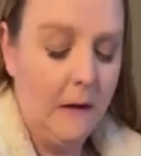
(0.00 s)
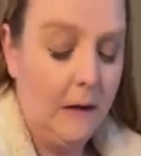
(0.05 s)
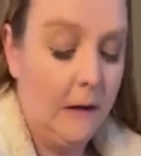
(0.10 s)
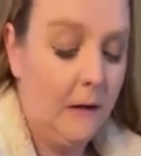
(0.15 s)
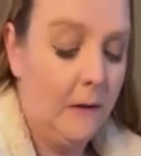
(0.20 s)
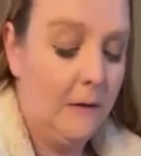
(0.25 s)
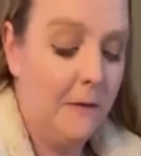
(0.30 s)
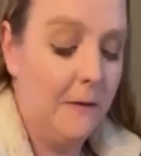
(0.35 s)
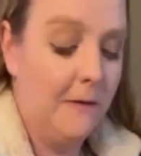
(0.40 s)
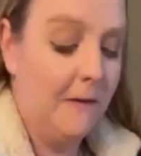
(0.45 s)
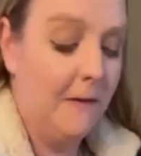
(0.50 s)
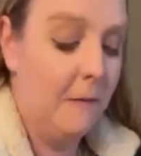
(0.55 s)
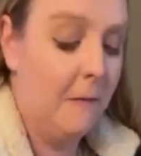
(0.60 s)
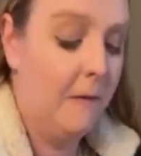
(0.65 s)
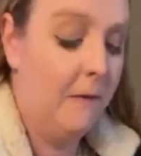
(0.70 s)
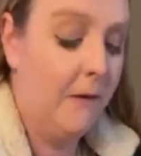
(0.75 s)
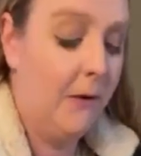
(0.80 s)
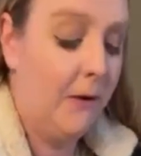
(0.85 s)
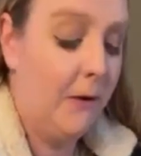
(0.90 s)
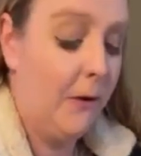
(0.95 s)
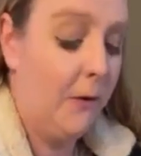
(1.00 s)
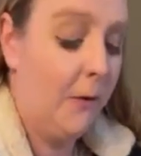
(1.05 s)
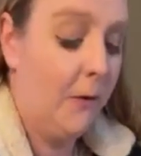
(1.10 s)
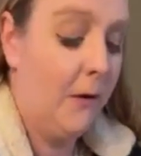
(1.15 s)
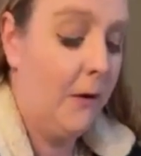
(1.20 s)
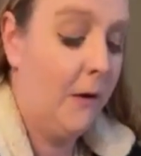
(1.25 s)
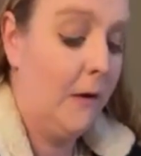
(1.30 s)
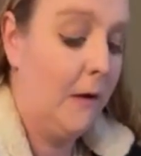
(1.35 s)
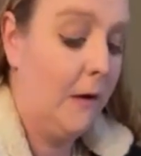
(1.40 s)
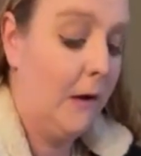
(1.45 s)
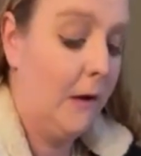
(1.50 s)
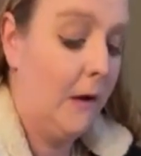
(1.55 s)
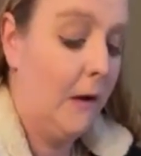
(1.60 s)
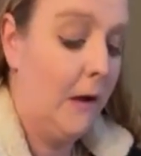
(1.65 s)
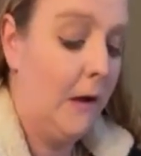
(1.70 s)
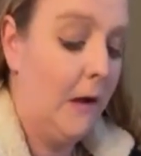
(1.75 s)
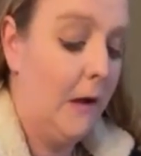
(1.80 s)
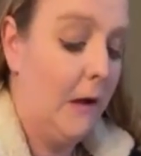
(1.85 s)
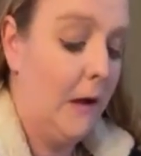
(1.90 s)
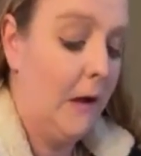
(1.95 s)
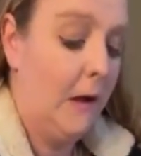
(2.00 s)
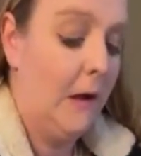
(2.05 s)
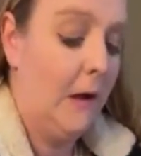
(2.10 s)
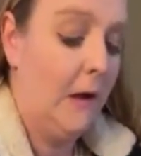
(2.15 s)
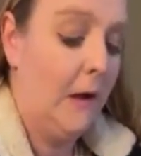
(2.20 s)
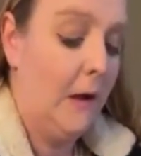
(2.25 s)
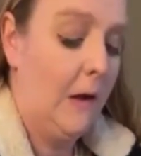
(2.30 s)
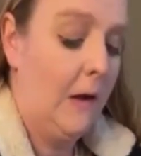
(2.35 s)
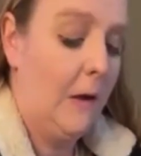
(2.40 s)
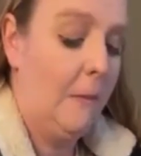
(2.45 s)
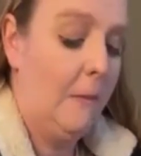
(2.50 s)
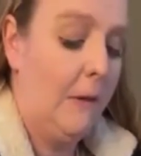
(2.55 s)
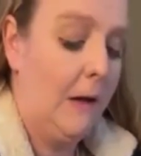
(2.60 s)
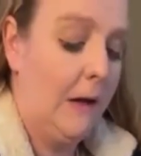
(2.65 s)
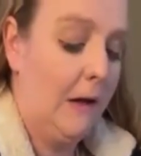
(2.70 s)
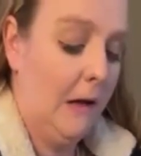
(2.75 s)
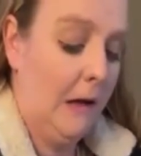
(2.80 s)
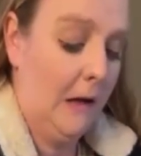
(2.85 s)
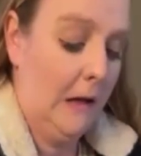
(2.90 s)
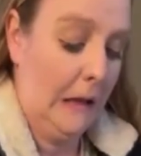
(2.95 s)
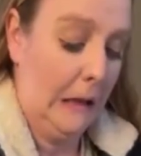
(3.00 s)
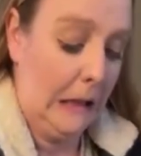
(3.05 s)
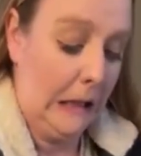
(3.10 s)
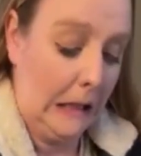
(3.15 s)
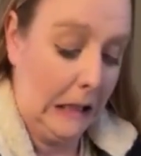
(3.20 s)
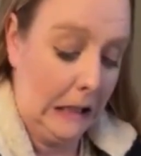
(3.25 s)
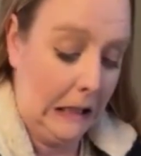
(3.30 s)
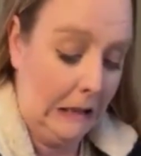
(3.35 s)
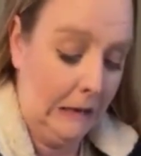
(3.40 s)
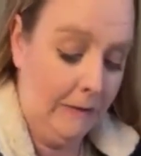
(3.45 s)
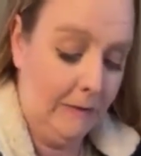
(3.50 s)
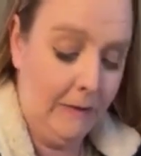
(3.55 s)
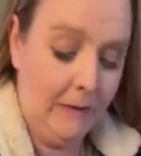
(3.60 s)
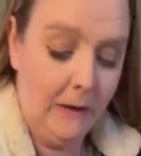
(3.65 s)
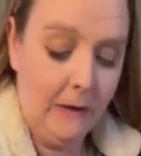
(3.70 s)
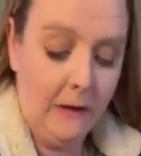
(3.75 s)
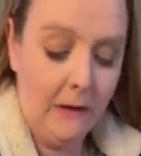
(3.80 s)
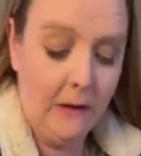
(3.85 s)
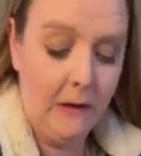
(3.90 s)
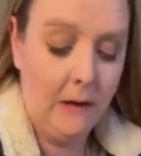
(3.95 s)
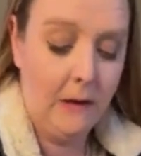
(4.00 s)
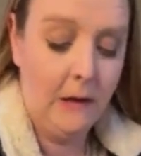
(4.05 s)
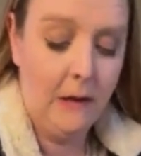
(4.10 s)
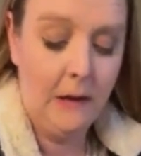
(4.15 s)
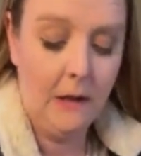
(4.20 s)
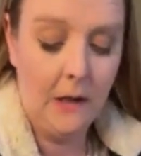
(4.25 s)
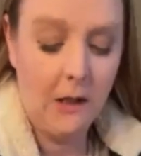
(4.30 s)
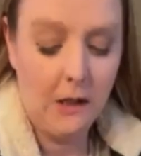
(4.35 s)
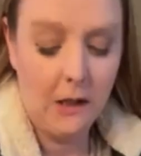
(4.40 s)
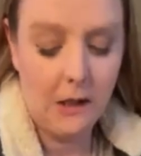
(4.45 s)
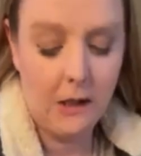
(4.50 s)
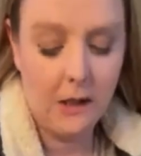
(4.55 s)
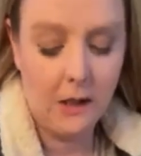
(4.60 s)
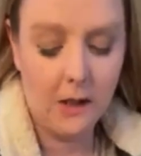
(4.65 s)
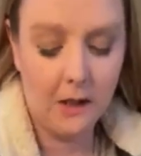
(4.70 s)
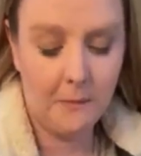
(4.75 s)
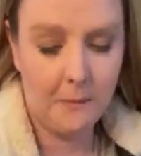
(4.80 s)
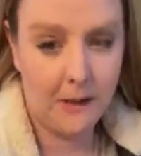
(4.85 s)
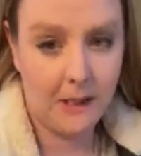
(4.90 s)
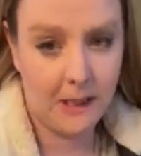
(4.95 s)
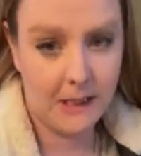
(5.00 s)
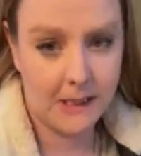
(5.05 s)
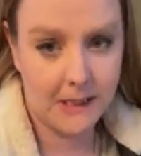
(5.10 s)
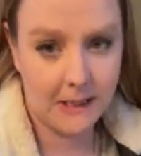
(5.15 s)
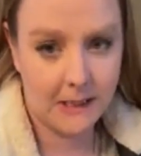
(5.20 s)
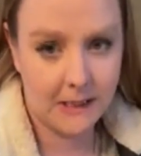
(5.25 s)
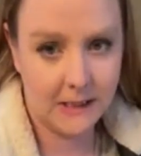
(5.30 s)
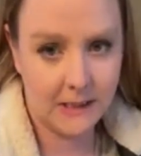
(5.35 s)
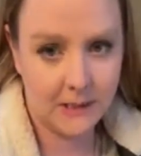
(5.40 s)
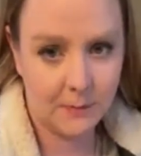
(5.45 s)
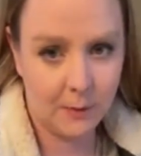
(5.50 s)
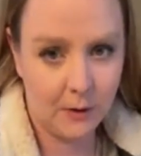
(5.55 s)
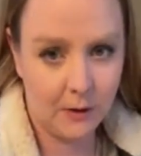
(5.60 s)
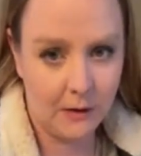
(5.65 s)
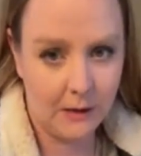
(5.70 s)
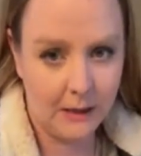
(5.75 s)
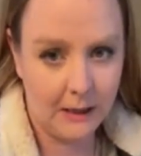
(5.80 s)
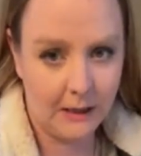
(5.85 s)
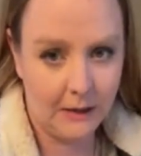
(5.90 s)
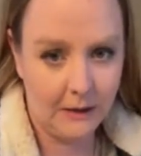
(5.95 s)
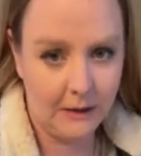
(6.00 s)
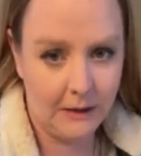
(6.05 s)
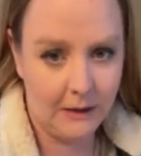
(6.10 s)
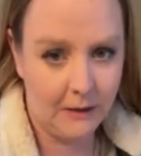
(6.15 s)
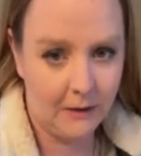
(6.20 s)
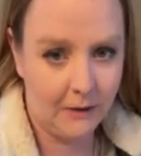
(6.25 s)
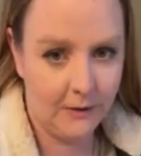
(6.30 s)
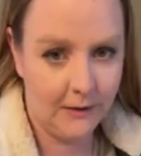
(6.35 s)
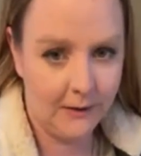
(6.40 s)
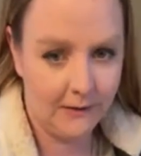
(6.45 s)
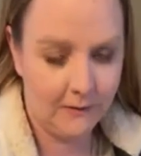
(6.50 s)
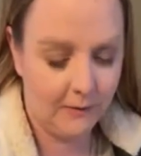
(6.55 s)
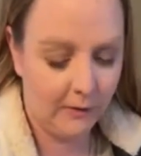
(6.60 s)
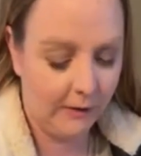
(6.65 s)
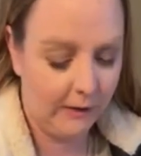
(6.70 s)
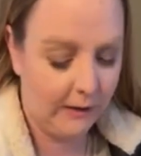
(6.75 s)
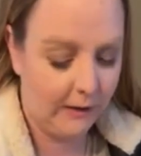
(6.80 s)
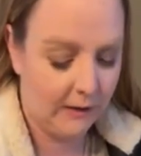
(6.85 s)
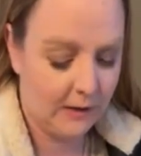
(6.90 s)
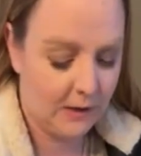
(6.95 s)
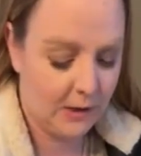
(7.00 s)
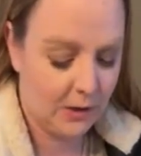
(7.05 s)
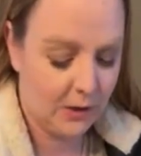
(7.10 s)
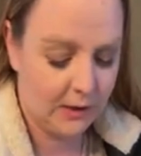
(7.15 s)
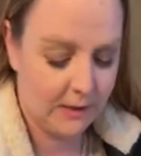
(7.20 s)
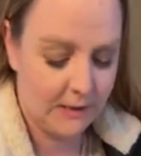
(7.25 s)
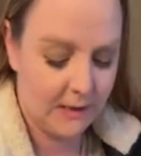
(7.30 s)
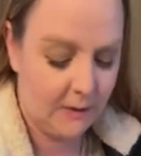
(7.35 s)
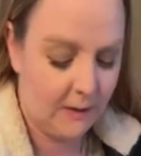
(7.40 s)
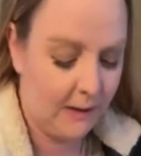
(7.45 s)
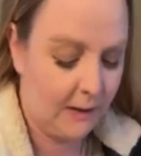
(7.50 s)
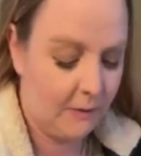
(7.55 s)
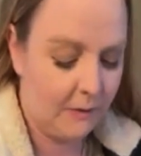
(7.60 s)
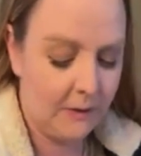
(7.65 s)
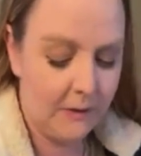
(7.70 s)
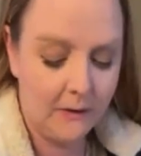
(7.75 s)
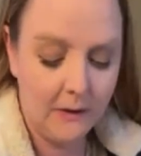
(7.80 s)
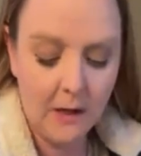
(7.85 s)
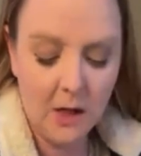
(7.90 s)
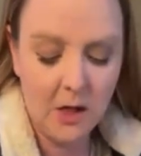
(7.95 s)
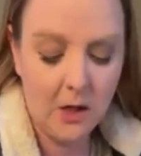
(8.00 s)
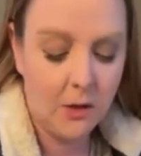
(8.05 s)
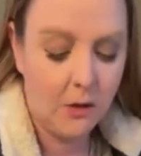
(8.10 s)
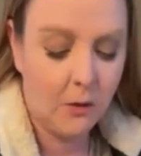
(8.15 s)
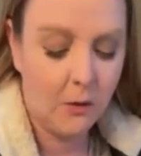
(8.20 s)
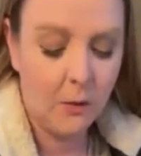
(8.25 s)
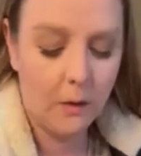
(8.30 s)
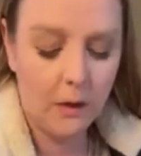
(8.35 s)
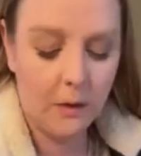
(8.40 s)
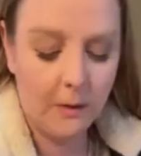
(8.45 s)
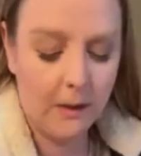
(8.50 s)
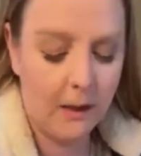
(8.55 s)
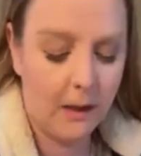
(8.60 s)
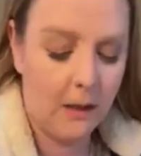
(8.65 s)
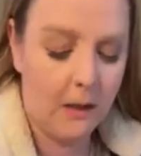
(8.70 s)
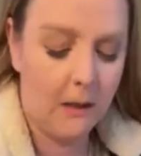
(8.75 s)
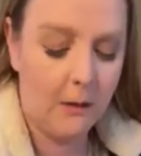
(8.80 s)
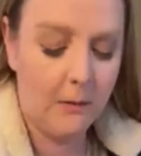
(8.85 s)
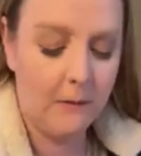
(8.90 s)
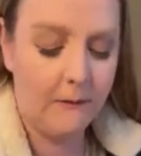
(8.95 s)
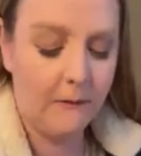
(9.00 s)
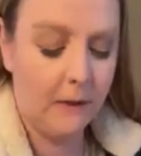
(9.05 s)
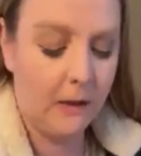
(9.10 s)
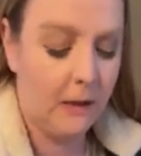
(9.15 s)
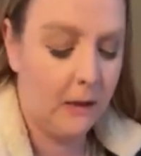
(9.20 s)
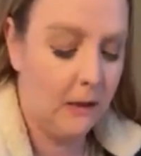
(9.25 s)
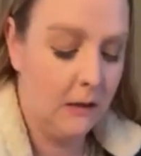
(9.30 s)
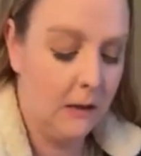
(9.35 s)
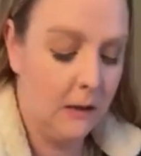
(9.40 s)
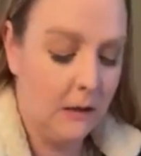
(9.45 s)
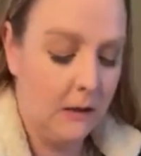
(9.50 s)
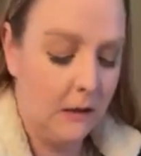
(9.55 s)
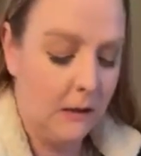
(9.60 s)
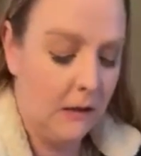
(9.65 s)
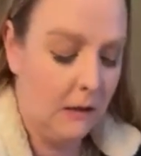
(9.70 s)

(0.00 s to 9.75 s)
And I know that some of you may not love not painting this part down here. That's really going to stress you out, but don't worry about it. It'll be fine.